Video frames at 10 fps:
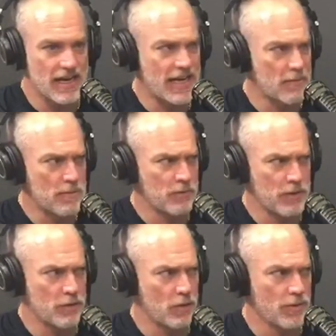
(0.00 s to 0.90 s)
I can't remember if
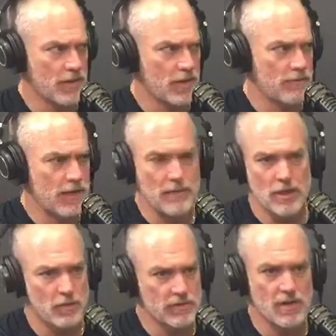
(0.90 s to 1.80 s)
we told you that our family
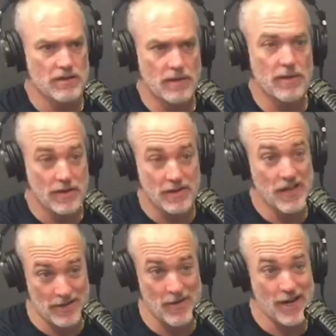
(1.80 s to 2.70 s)
almost lost everything in
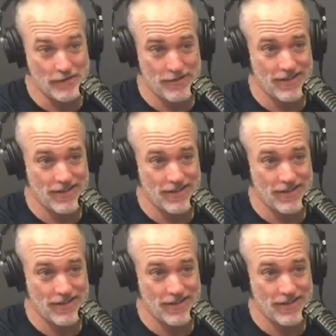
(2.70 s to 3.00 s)
that crash.